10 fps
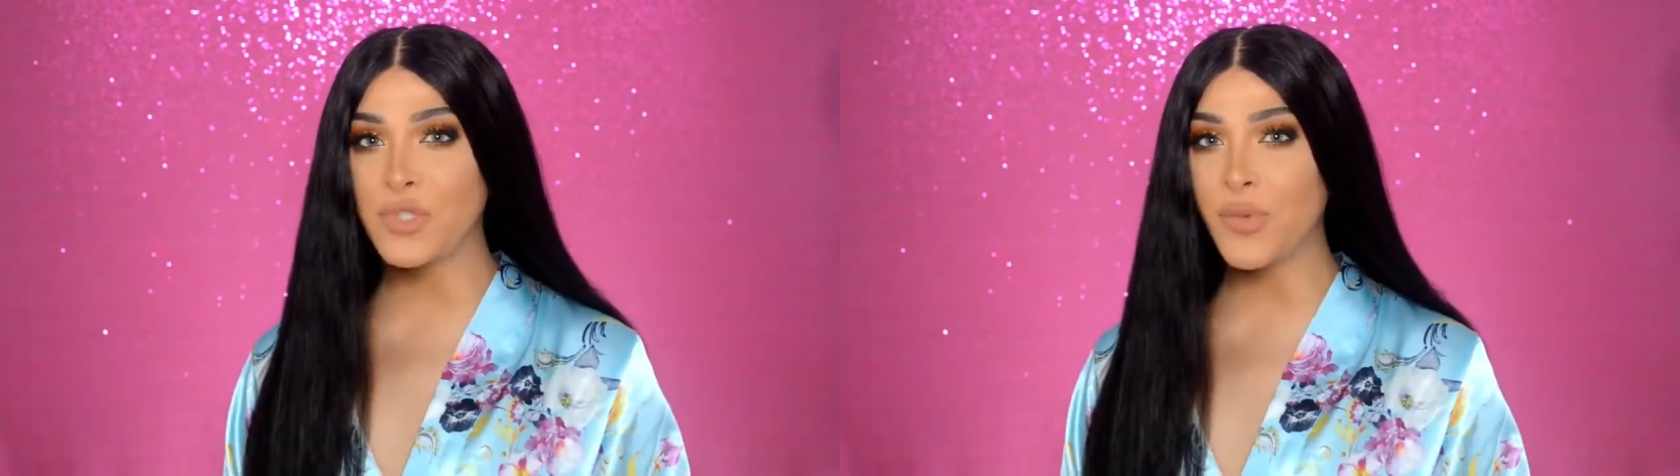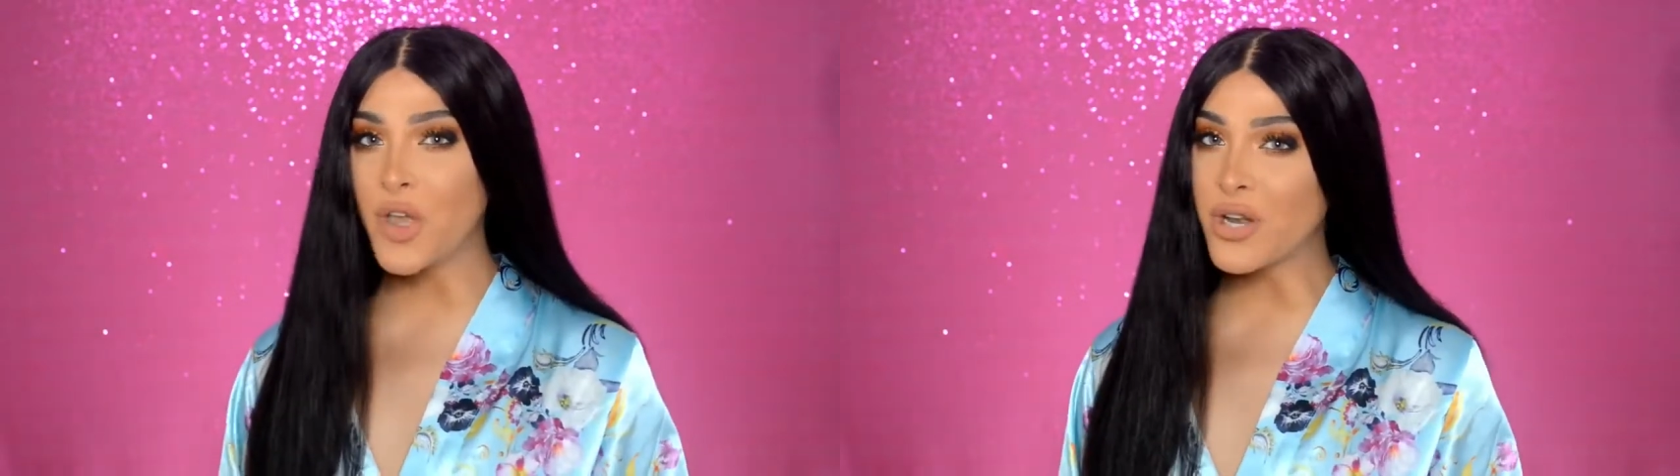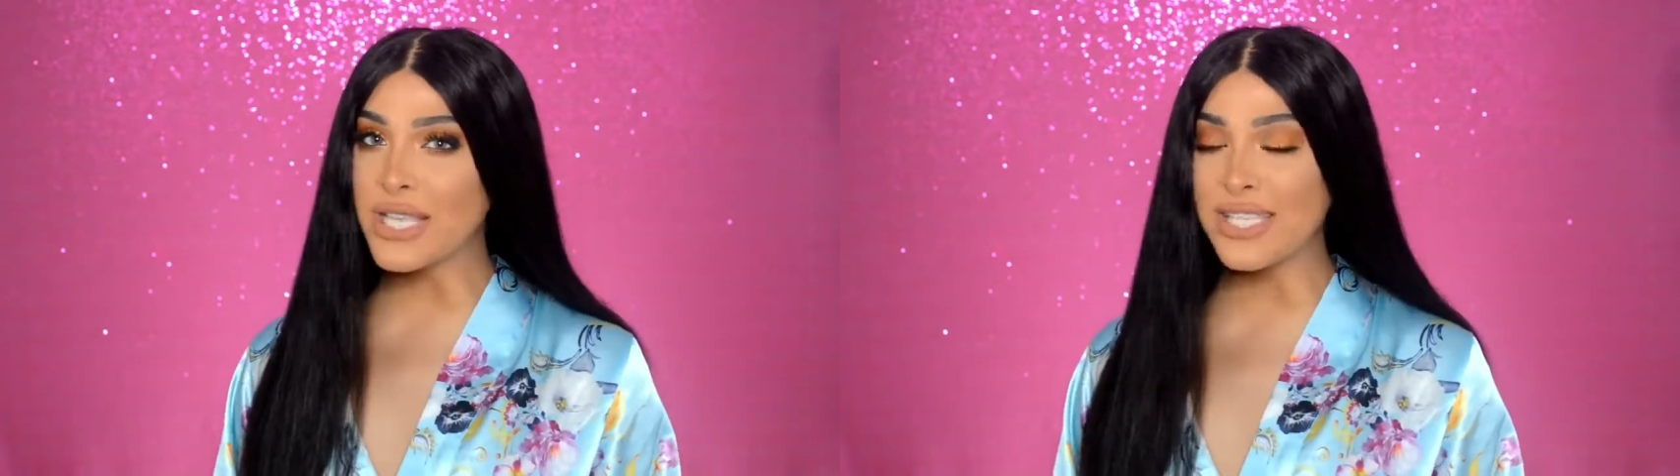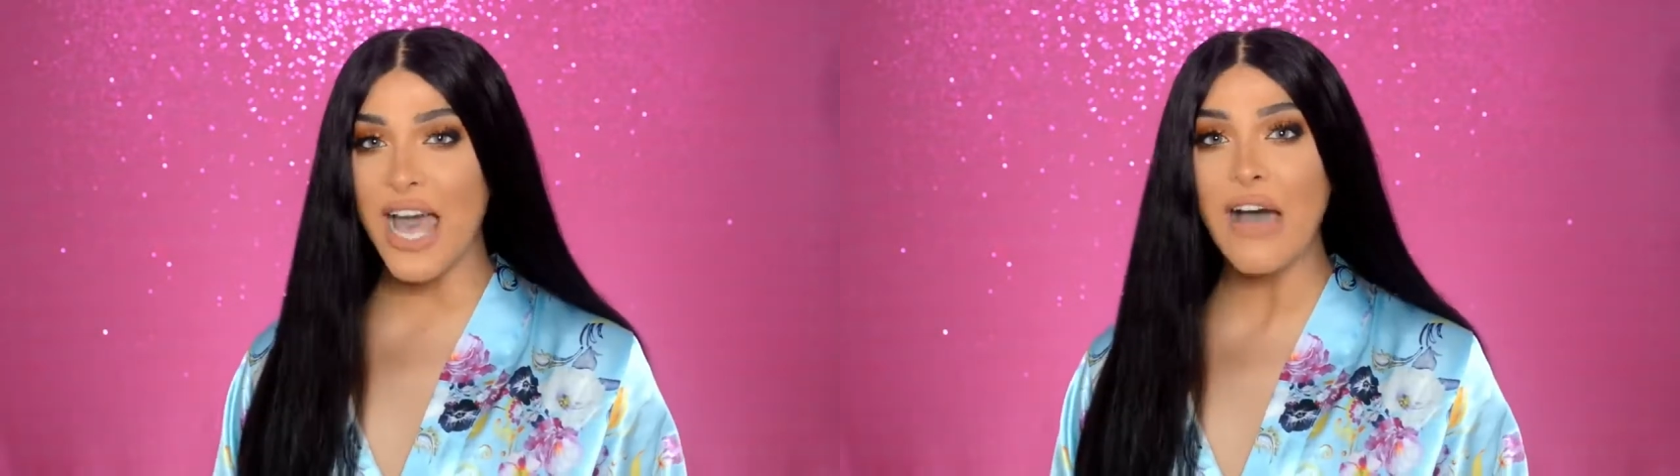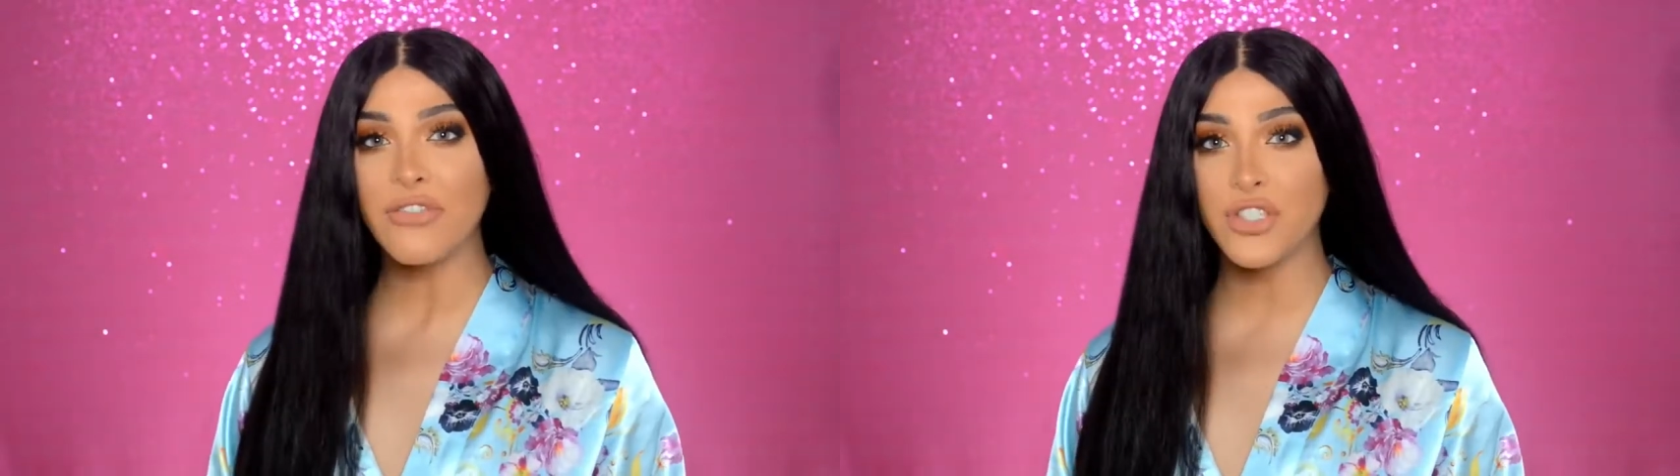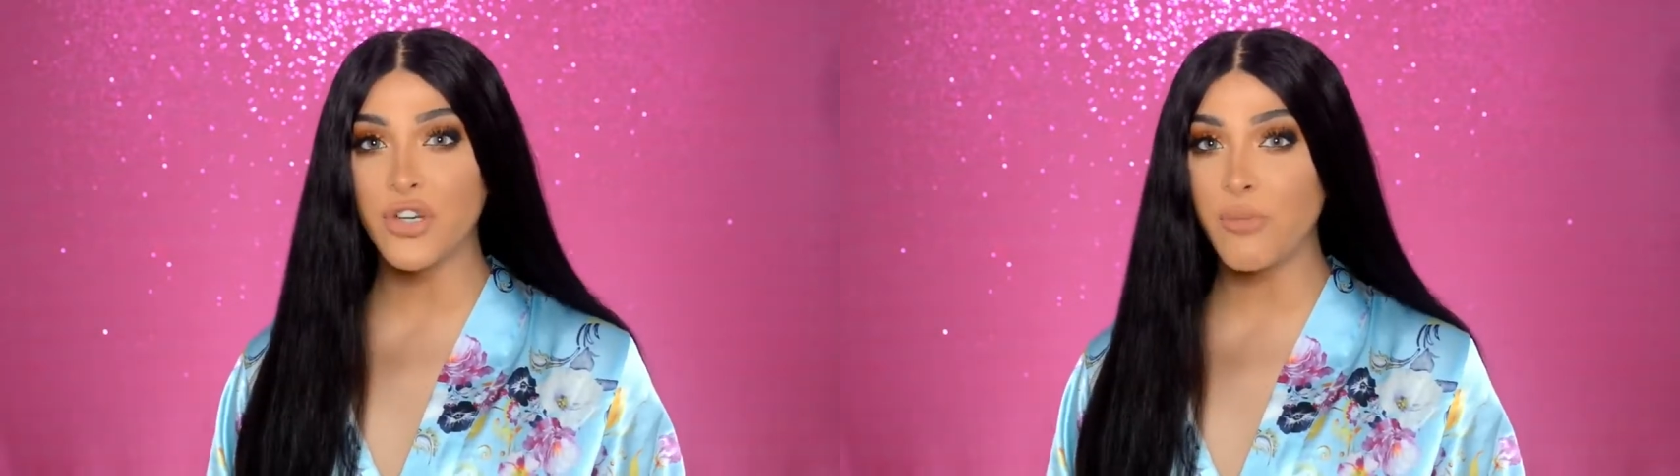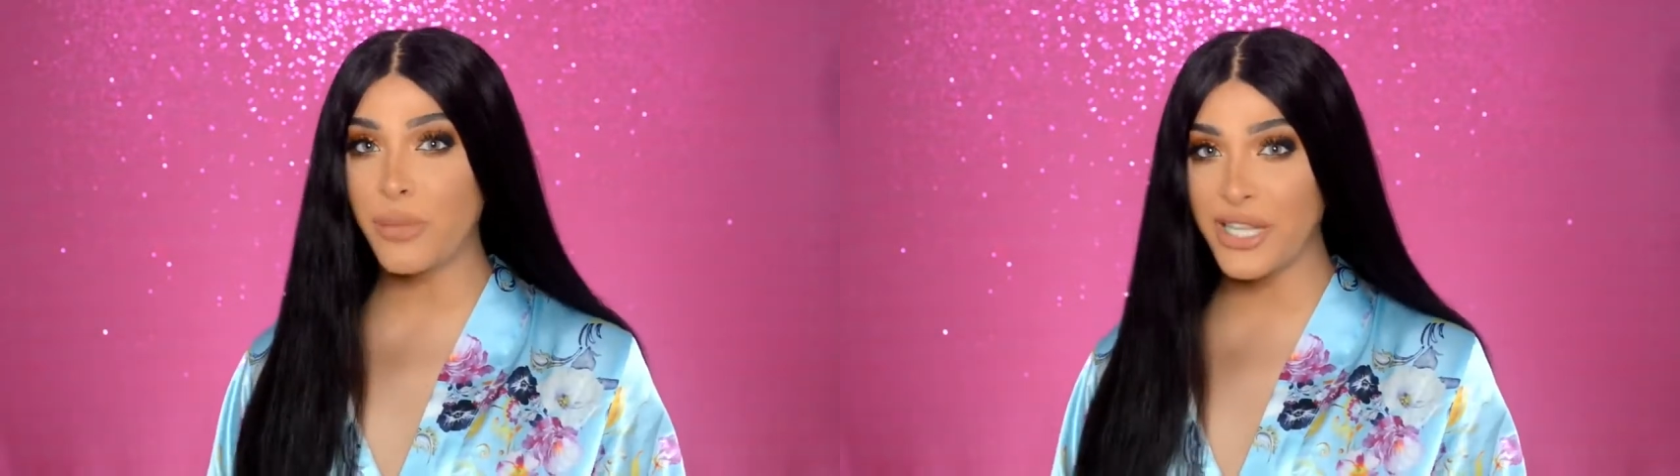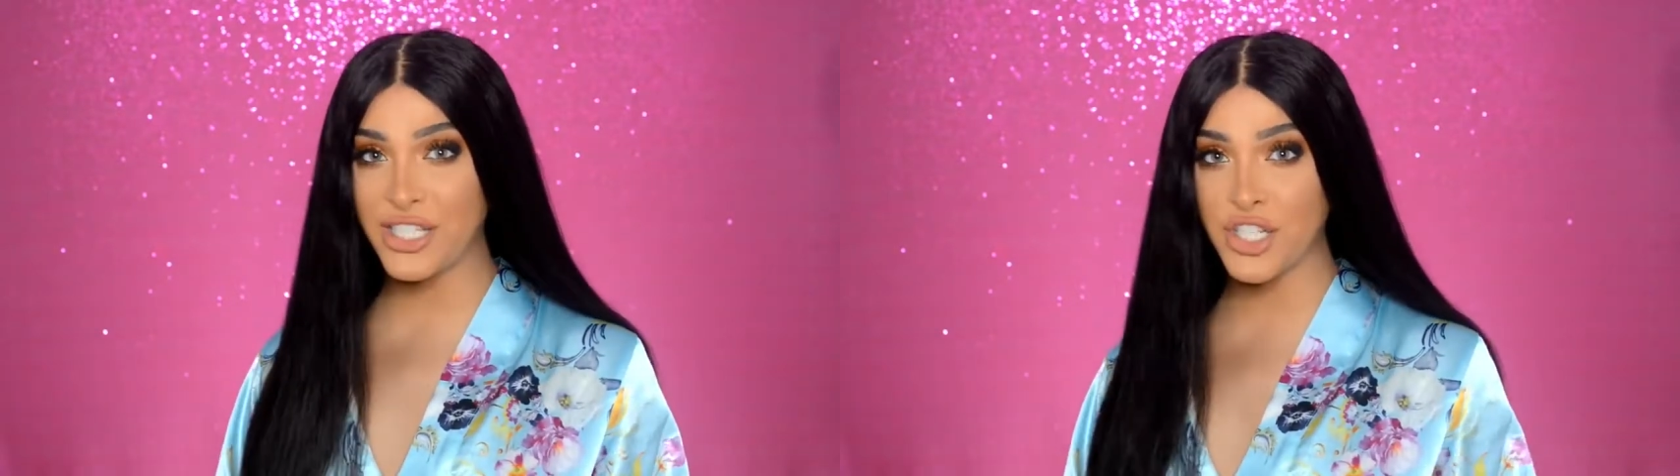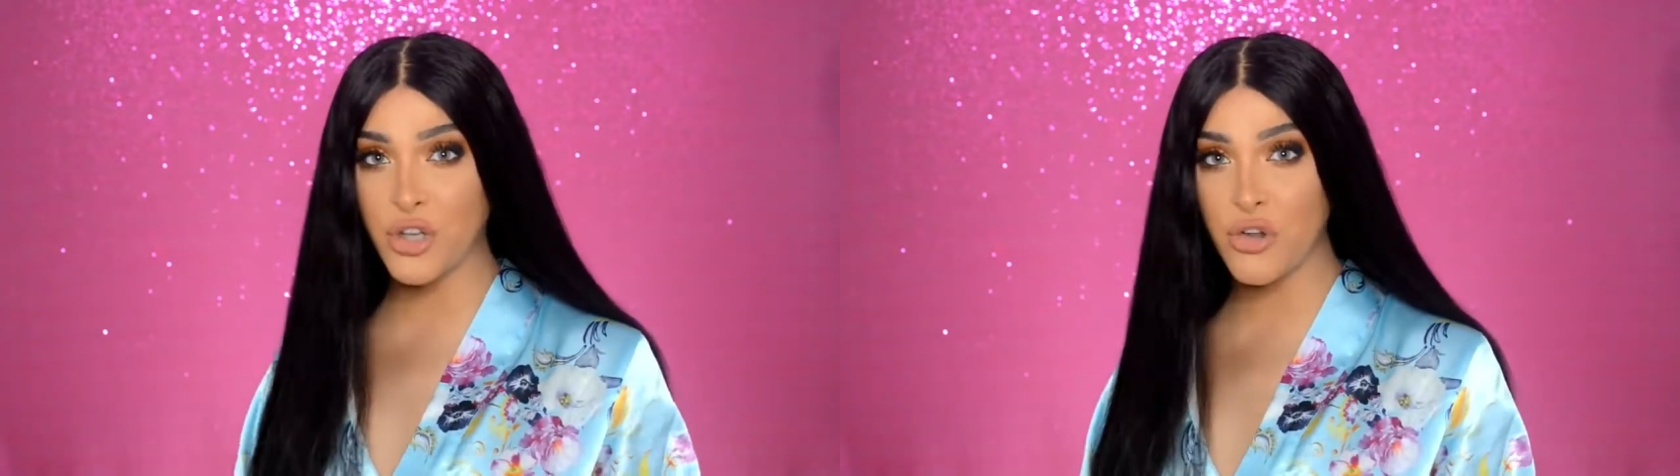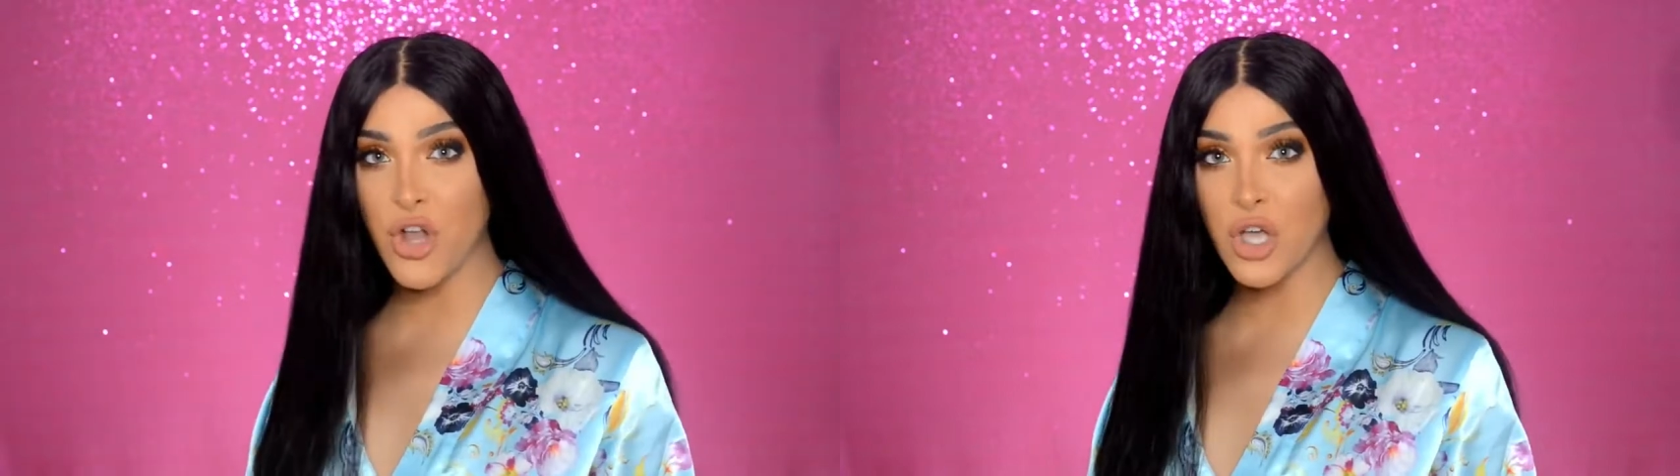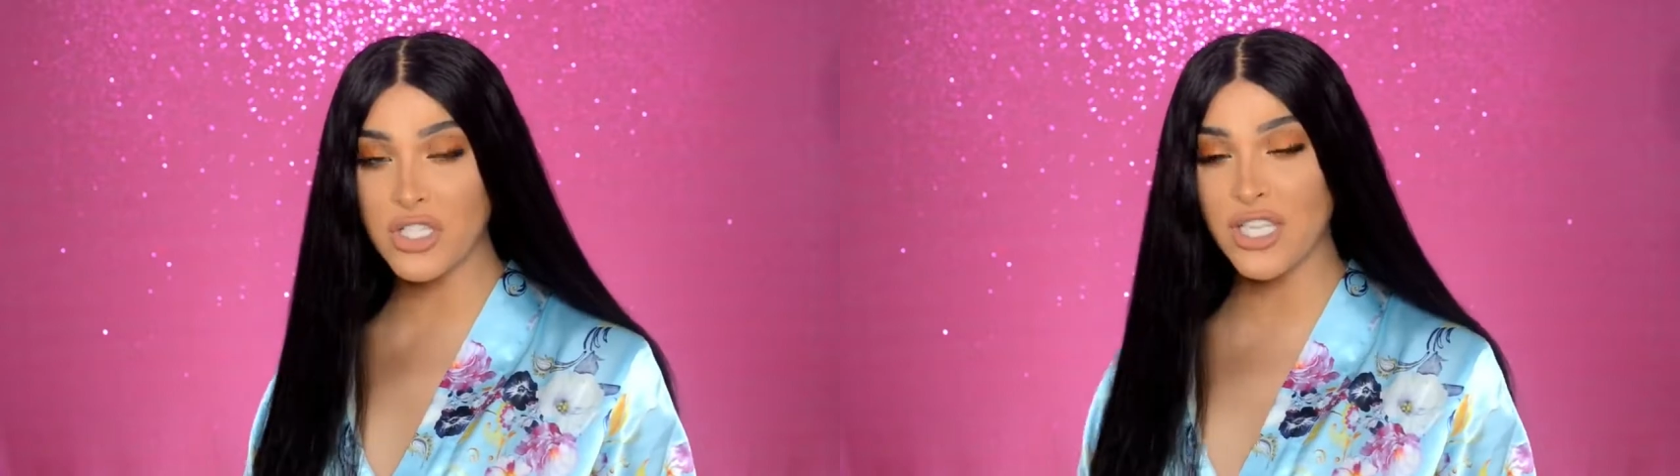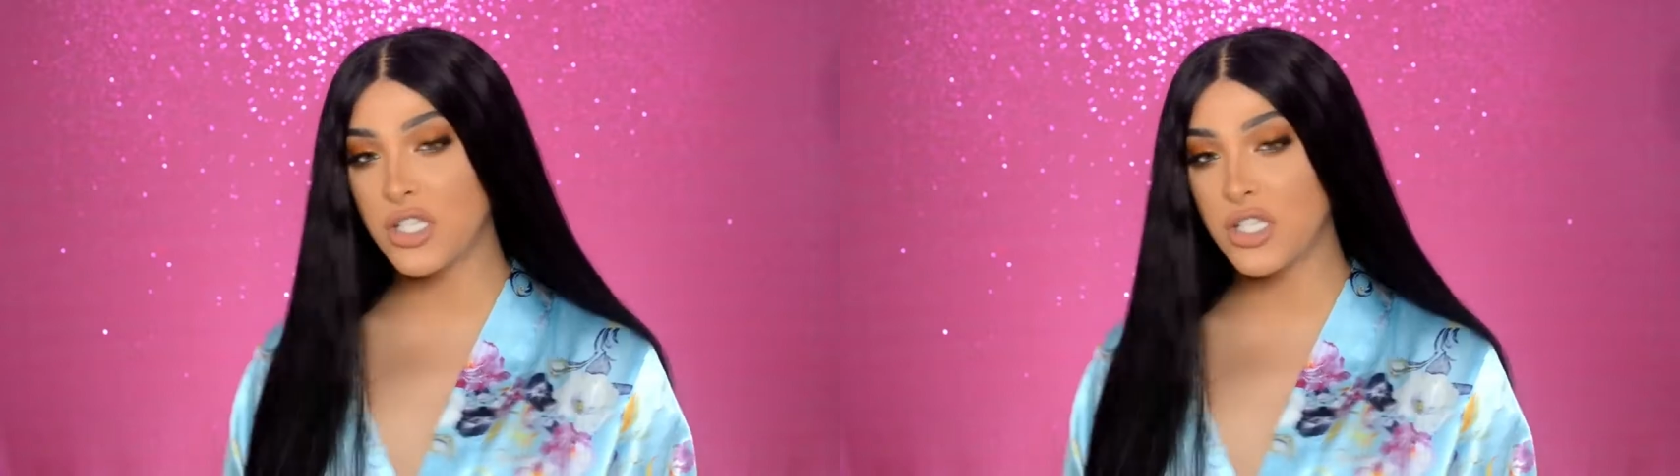To be honest, after bleaching your knots,